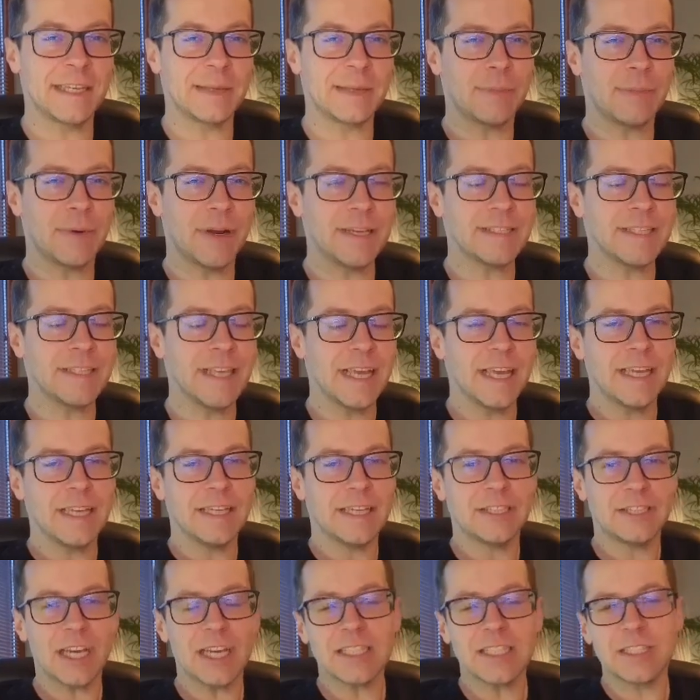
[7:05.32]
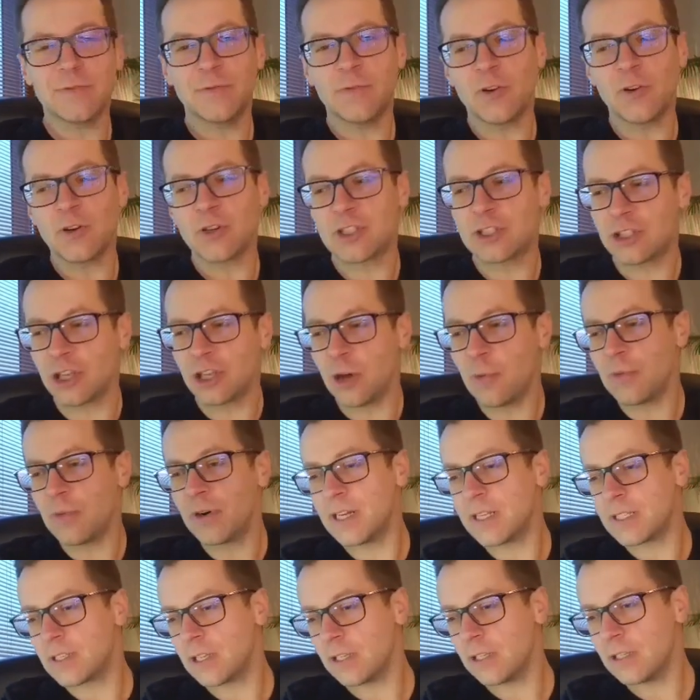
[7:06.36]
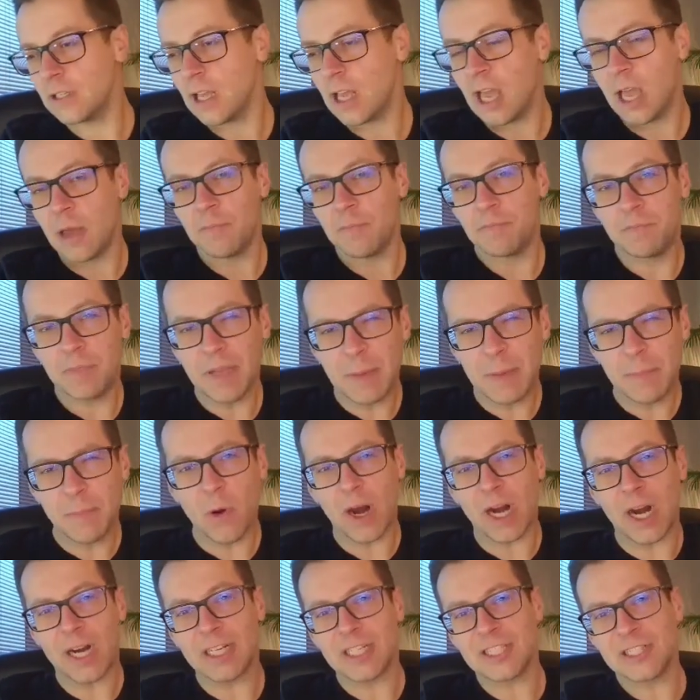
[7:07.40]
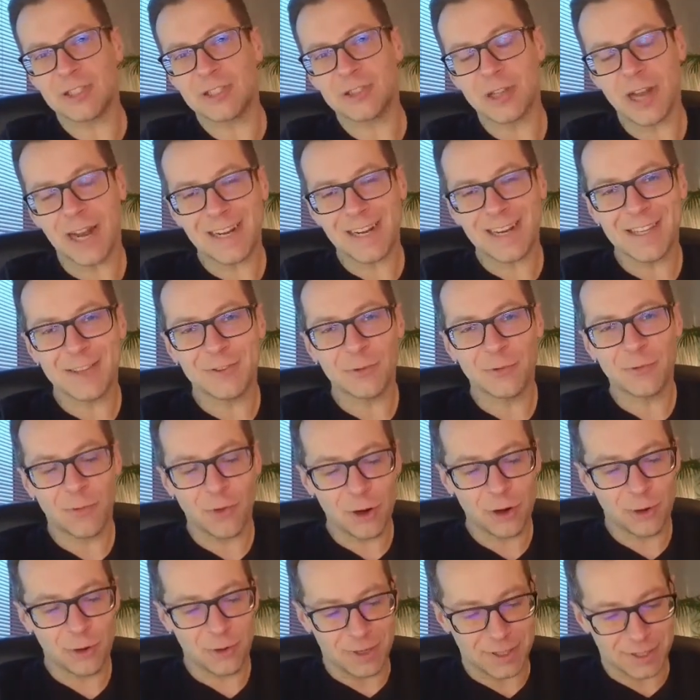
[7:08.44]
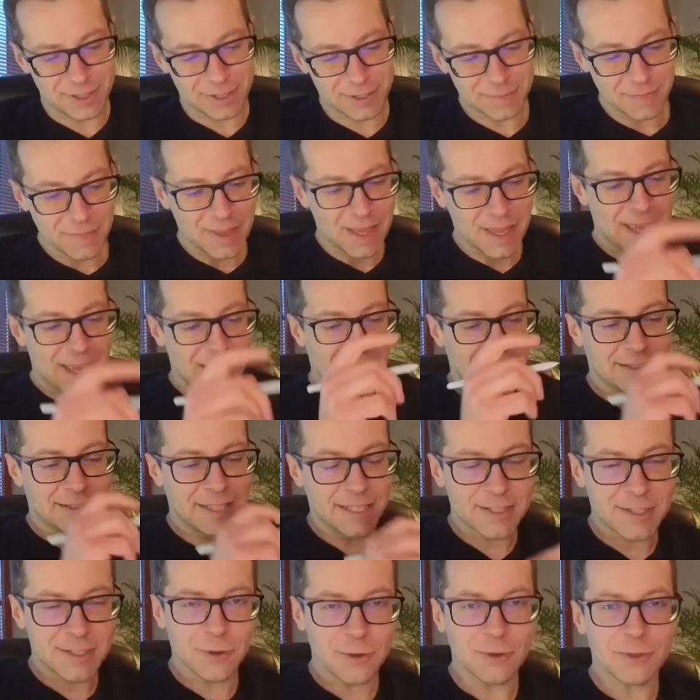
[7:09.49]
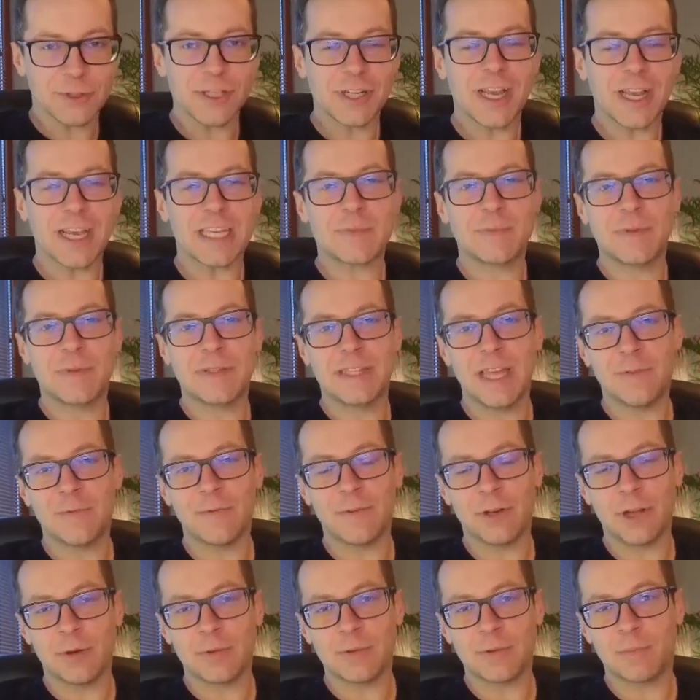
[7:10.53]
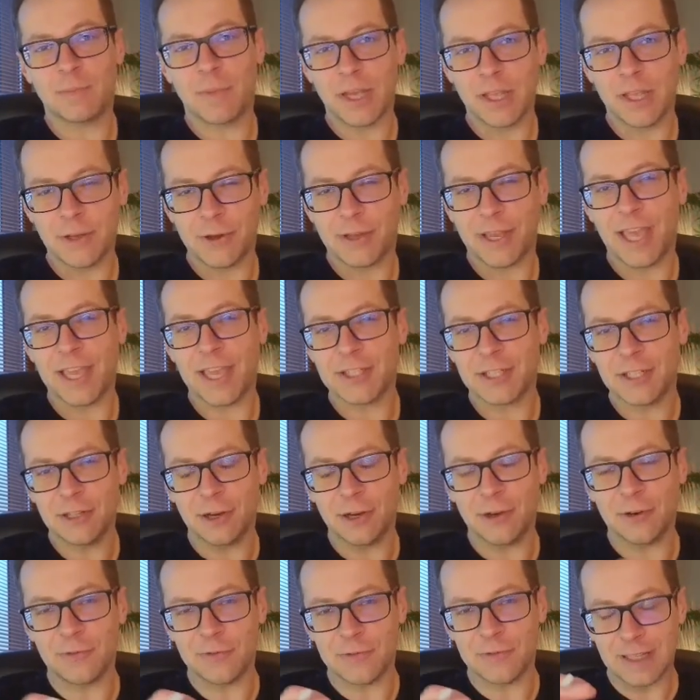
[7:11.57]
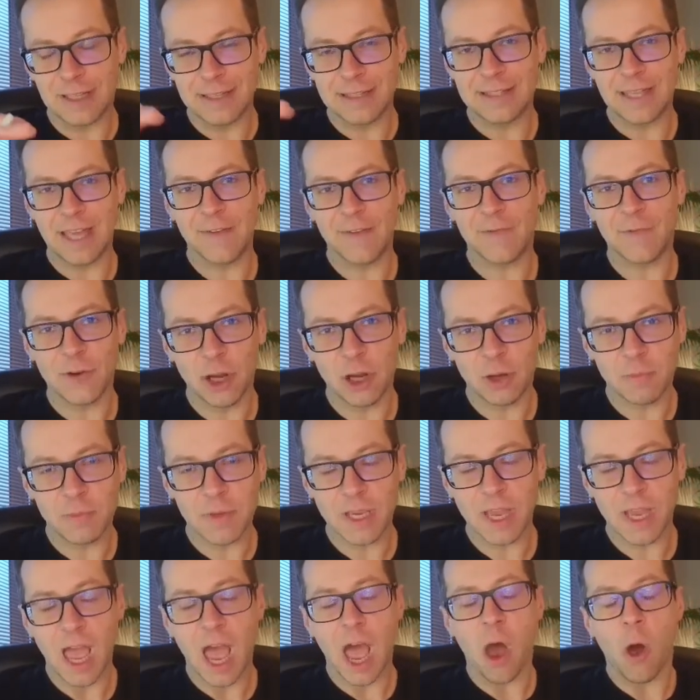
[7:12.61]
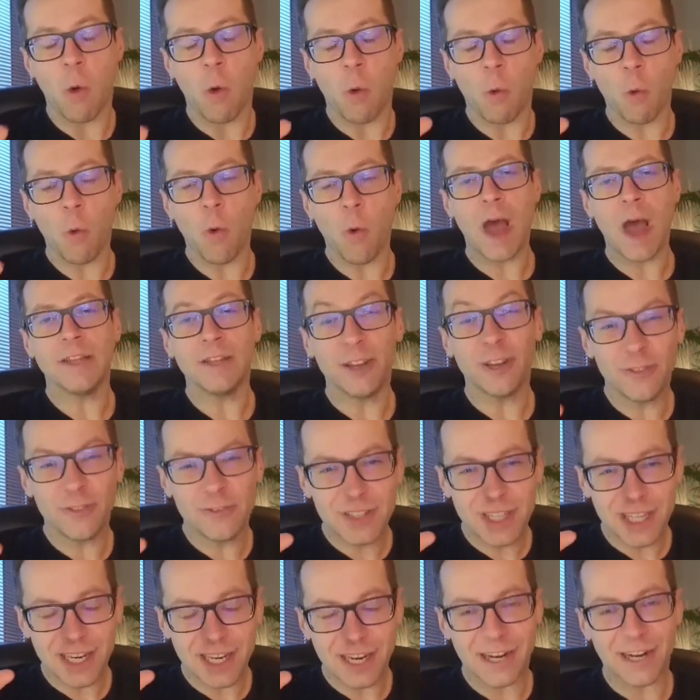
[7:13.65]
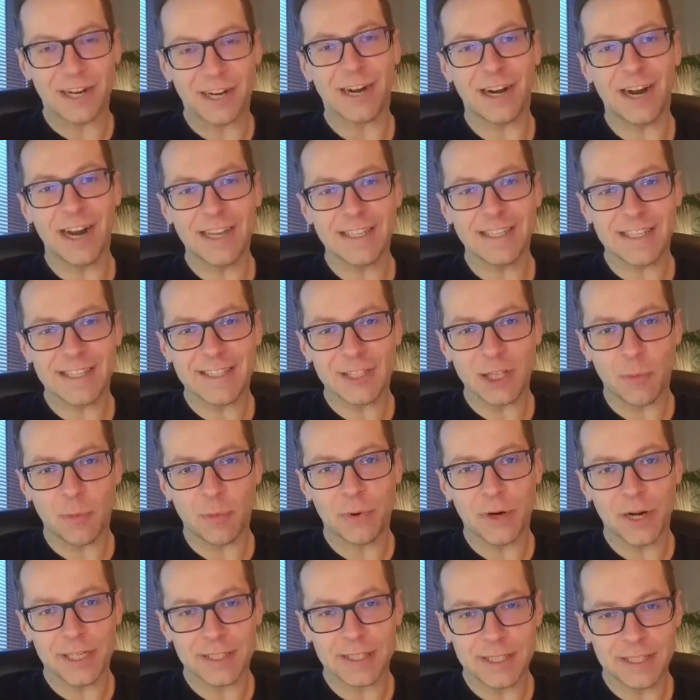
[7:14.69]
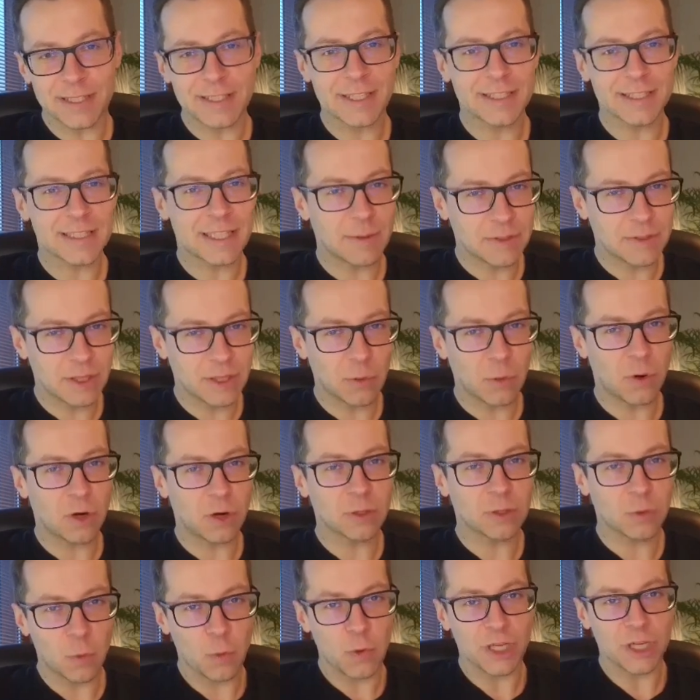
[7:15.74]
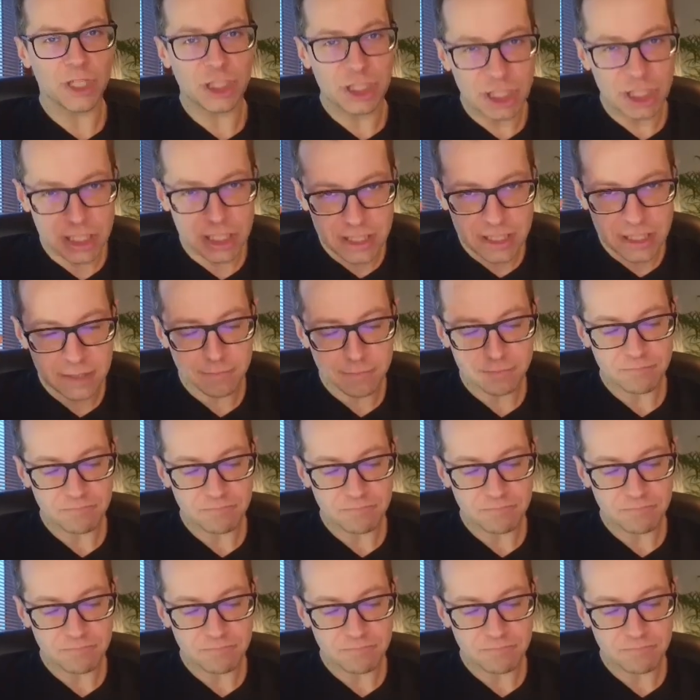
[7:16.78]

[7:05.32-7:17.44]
in place. Just for some reason, people are struggling to follow it. The solution has been developed by occasion of developing one of the greatest operating system in the world, which is